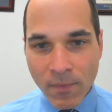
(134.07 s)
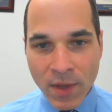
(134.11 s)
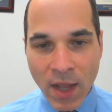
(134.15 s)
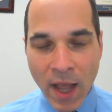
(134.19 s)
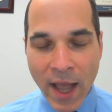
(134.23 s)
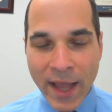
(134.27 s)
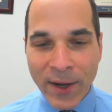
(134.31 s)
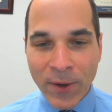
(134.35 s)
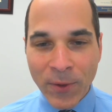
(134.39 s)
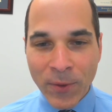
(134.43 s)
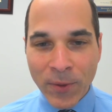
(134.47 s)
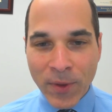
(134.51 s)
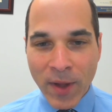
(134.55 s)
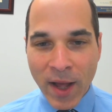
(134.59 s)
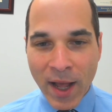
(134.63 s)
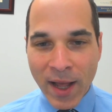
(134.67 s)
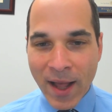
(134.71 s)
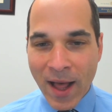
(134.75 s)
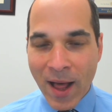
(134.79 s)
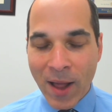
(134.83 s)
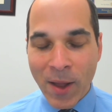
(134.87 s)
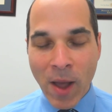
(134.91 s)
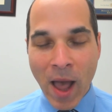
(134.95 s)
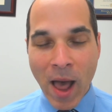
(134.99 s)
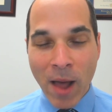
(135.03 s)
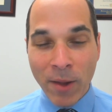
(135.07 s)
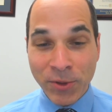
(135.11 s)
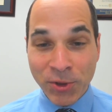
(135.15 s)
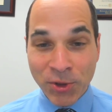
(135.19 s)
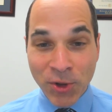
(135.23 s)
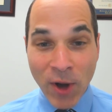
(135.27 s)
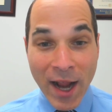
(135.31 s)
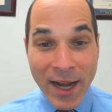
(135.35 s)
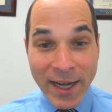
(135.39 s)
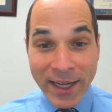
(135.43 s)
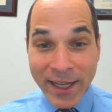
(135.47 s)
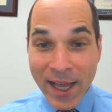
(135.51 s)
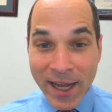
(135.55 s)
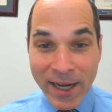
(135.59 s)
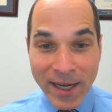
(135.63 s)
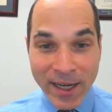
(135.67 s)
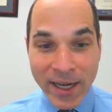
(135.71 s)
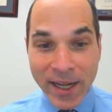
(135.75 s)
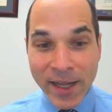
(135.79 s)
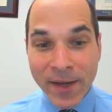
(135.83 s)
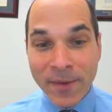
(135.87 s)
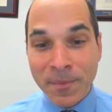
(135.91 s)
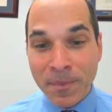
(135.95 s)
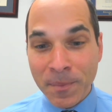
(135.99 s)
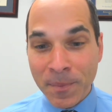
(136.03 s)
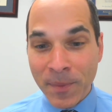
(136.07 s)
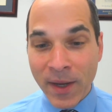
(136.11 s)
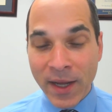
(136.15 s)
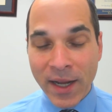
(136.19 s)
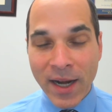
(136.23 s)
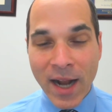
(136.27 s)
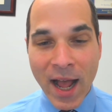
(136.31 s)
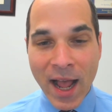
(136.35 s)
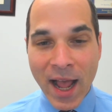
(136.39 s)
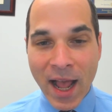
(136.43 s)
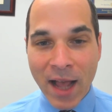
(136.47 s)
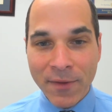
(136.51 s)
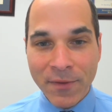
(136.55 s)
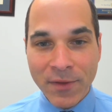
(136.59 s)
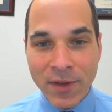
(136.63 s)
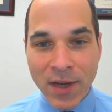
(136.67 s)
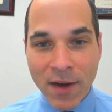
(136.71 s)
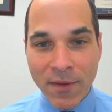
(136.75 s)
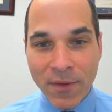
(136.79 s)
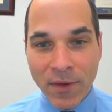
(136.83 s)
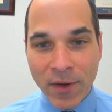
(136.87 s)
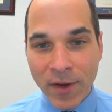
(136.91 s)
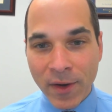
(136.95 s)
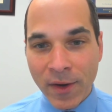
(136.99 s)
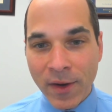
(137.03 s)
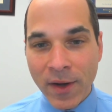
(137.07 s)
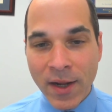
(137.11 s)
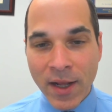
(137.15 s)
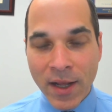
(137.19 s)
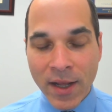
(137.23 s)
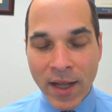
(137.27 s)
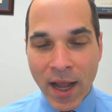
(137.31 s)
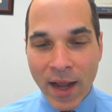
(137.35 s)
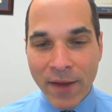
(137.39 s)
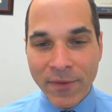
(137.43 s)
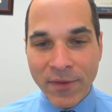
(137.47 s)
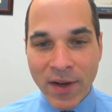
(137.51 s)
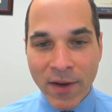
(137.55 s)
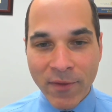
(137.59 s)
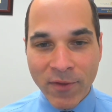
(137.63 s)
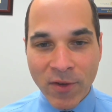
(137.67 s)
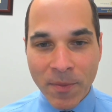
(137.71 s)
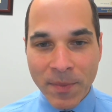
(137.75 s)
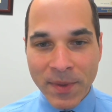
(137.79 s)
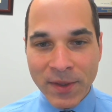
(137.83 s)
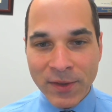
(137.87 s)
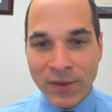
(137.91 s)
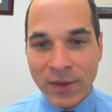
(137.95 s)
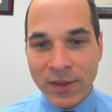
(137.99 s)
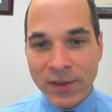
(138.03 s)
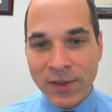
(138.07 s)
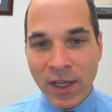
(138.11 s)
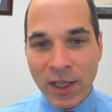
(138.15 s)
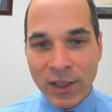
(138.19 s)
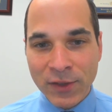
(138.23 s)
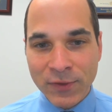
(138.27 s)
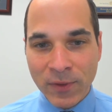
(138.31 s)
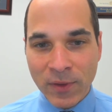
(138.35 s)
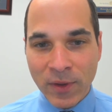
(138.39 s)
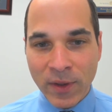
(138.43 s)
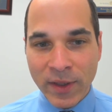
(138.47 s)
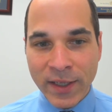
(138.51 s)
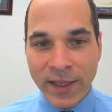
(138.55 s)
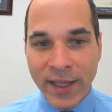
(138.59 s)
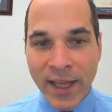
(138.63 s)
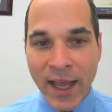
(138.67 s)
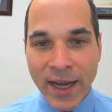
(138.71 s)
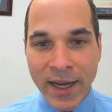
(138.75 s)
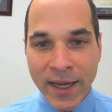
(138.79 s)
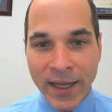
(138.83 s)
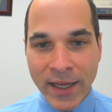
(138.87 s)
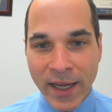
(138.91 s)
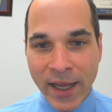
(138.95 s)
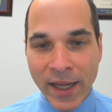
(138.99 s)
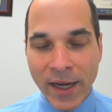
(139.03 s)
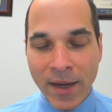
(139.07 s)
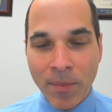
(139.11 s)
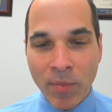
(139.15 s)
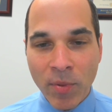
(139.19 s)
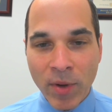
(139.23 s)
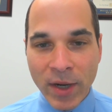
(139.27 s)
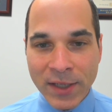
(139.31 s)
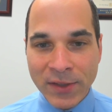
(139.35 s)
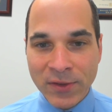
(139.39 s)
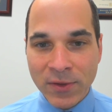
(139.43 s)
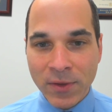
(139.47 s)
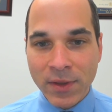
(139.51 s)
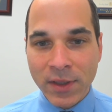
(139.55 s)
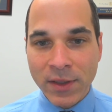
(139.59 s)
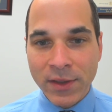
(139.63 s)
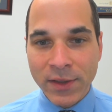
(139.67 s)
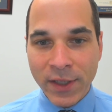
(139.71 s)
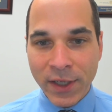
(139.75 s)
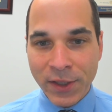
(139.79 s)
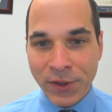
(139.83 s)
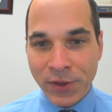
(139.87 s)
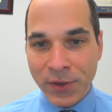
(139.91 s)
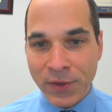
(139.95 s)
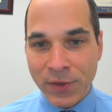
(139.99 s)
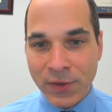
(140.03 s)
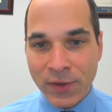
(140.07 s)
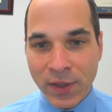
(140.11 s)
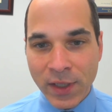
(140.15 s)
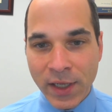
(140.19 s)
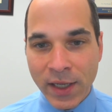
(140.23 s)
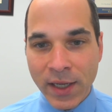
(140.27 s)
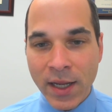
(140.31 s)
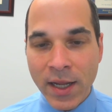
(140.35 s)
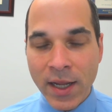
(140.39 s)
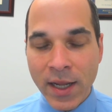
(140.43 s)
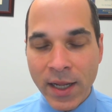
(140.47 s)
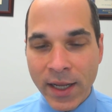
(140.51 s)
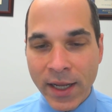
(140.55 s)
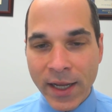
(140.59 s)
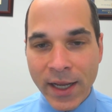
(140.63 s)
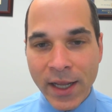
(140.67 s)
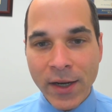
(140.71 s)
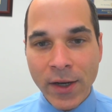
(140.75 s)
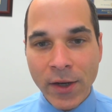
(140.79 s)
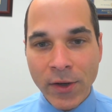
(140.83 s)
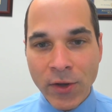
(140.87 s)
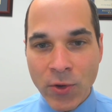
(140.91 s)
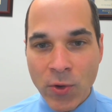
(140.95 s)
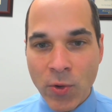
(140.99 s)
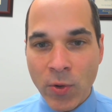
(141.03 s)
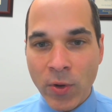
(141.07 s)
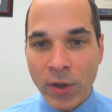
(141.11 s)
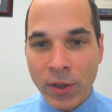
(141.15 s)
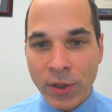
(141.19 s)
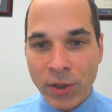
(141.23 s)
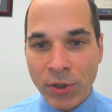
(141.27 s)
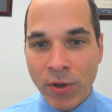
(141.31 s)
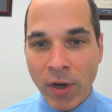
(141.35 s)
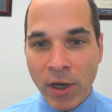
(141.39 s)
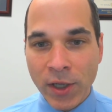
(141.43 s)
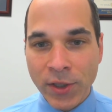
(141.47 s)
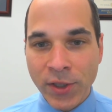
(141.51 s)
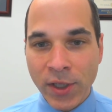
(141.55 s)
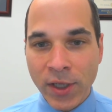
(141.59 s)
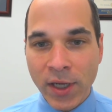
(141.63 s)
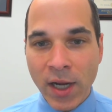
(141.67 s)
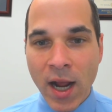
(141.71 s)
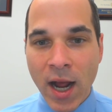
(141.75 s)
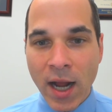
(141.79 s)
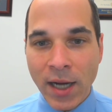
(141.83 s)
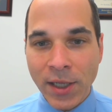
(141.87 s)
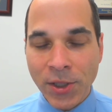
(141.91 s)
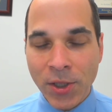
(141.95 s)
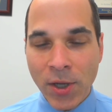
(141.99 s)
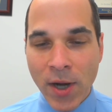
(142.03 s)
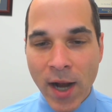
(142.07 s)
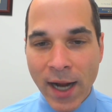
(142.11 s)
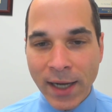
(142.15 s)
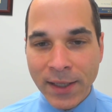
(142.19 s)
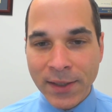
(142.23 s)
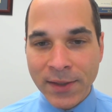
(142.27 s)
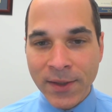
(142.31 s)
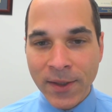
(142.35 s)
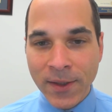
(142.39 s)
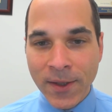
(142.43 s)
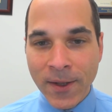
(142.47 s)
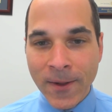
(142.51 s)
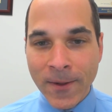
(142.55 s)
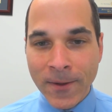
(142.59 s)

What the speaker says: I'll try to get it in, but I've never been successful in getting an appraisal contingency in a new construction contract.